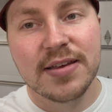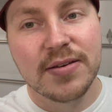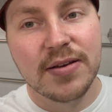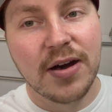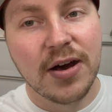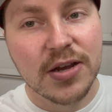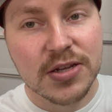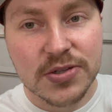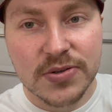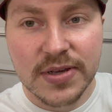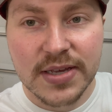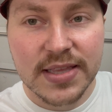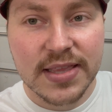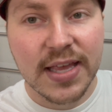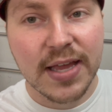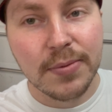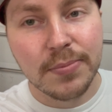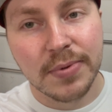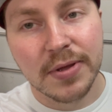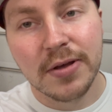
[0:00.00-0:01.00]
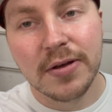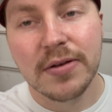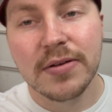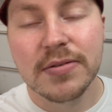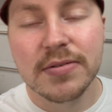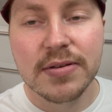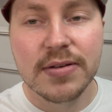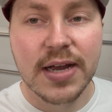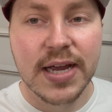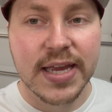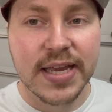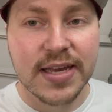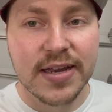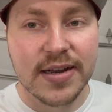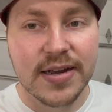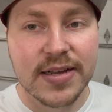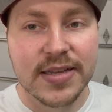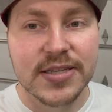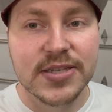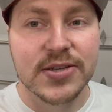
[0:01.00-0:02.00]
Also hit that bell
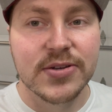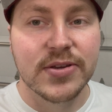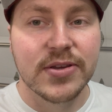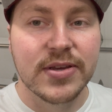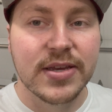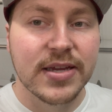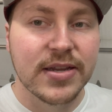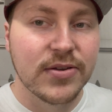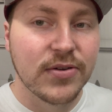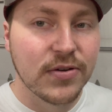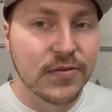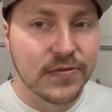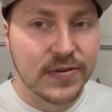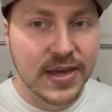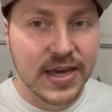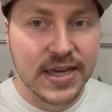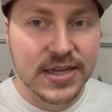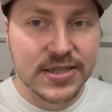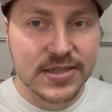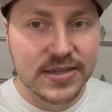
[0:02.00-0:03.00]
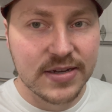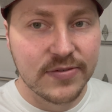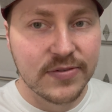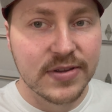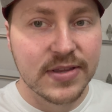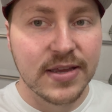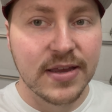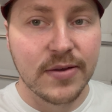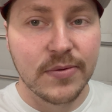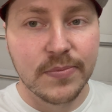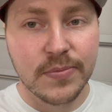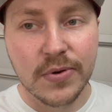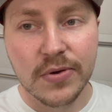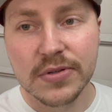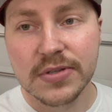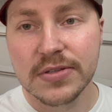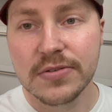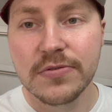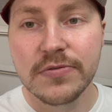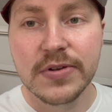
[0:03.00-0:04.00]
icon so you get a notification every time I
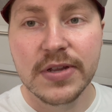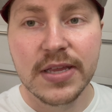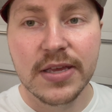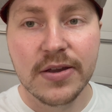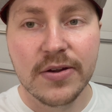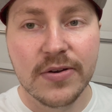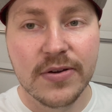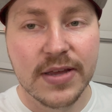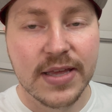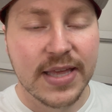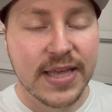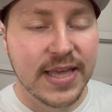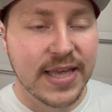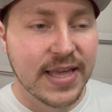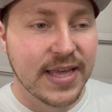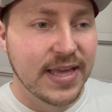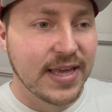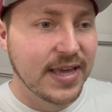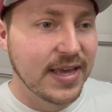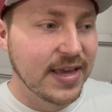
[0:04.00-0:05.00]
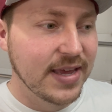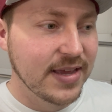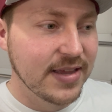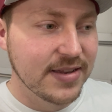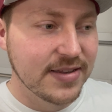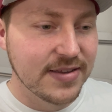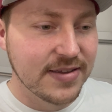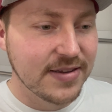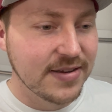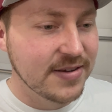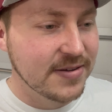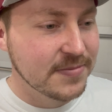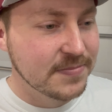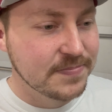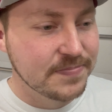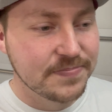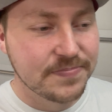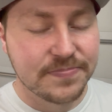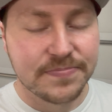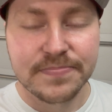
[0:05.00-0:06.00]
post a new video. And
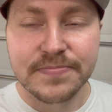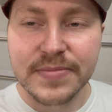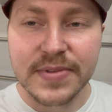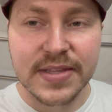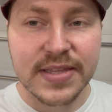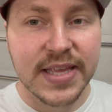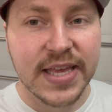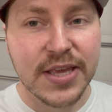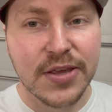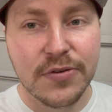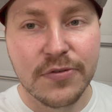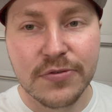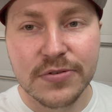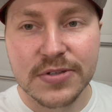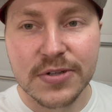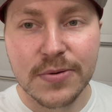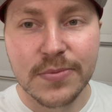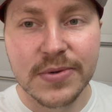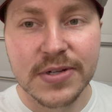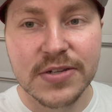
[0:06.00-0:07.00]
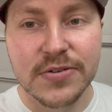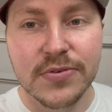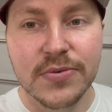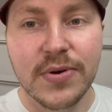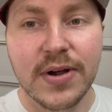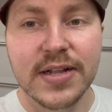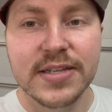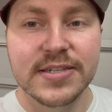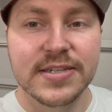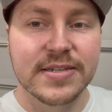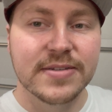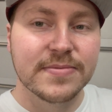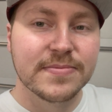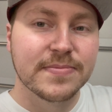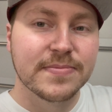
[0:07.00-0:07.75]
thank you so much for watching.